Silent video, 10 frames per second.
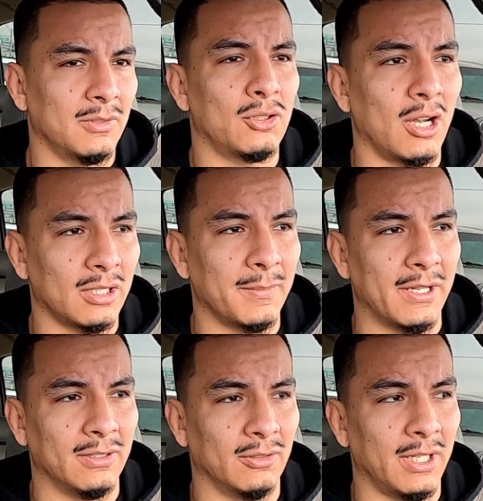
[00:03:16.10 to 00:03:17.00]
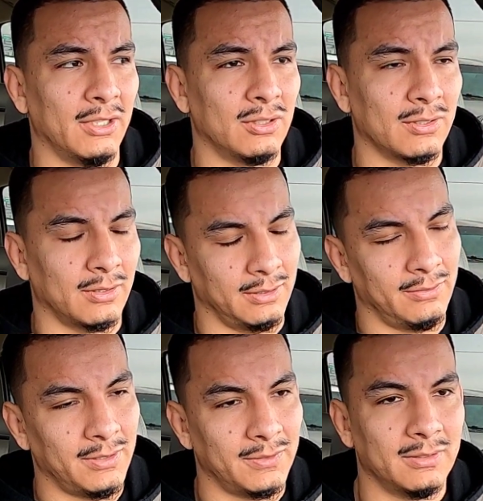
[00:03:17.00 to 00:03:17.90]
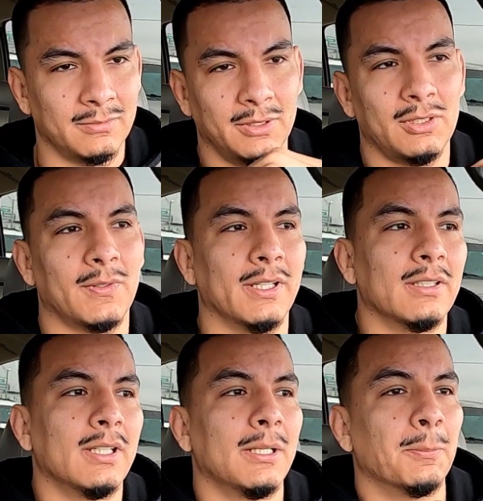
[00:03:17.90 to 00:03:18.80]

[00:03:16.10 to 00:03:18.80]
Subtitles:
shock mounting locations are a little different, which is fine.